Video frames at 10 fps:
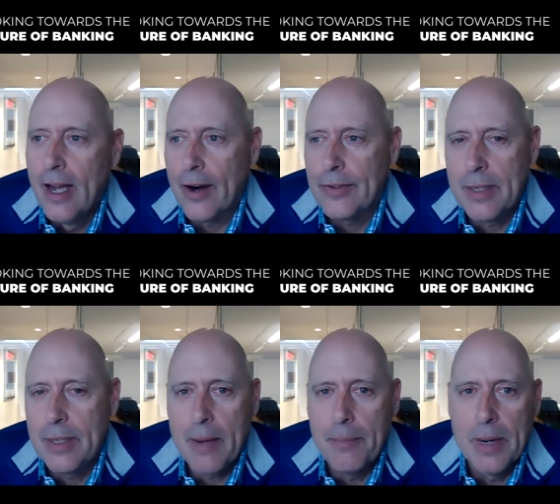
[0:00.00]
Our
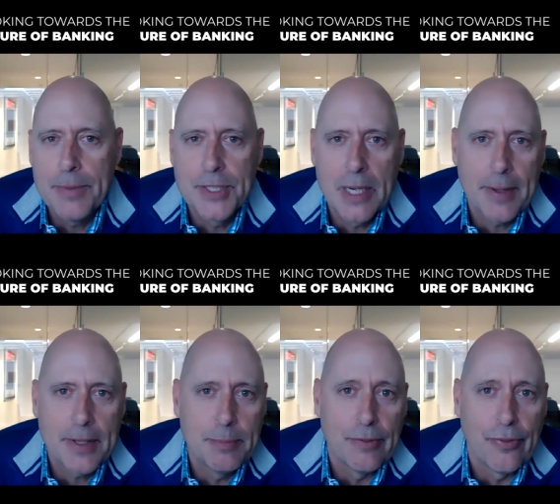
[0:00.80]
CBA membership
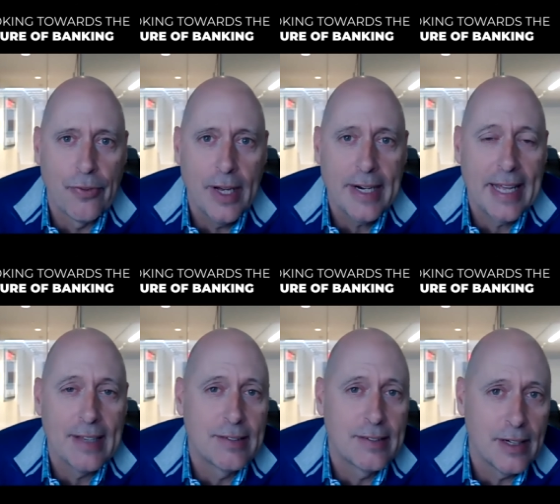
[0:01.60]
has been front
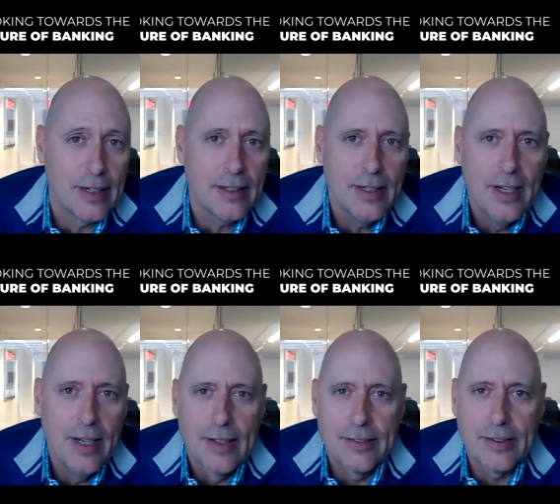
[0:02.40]
and center
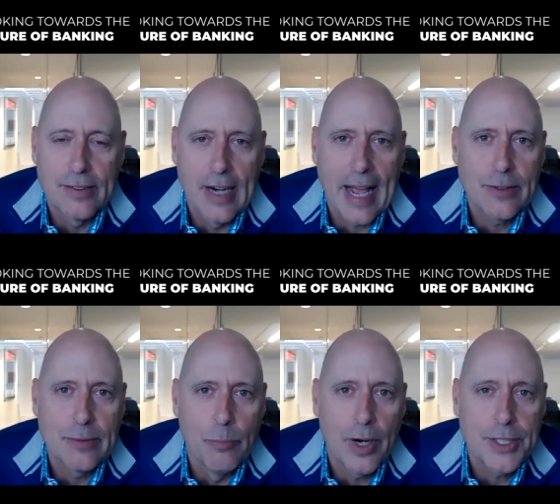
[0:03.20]
since
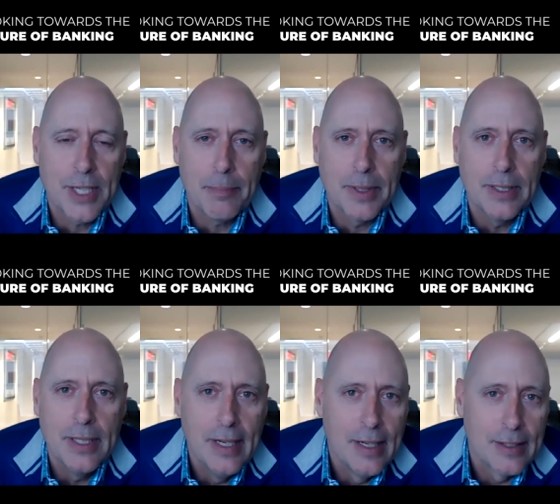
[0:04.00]
last March,
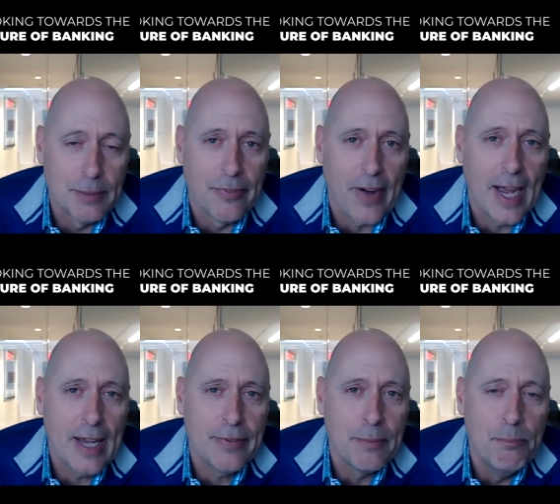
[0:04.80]
helping some
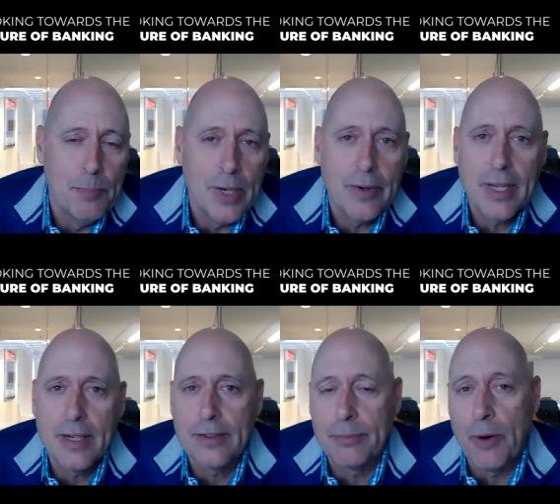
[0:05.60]
five
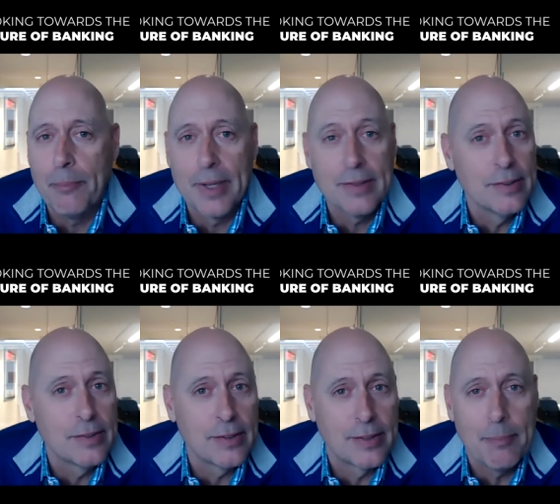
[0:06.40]
million small
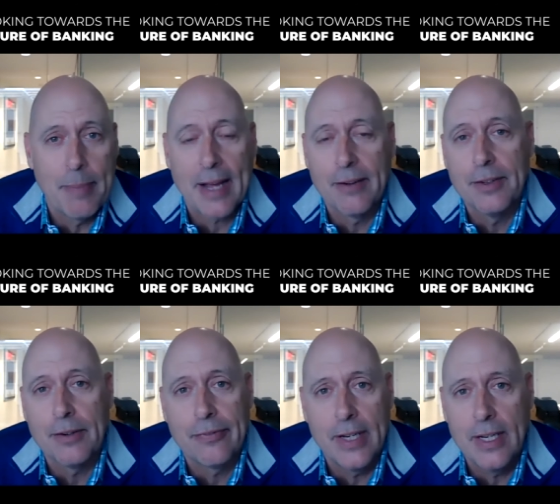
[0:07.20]
businesses get back on
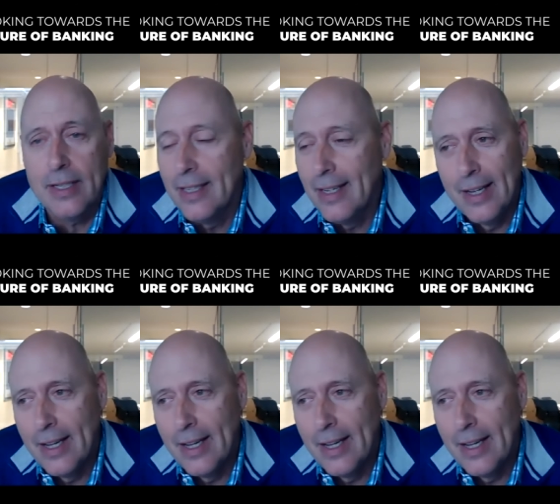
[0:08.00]
their feet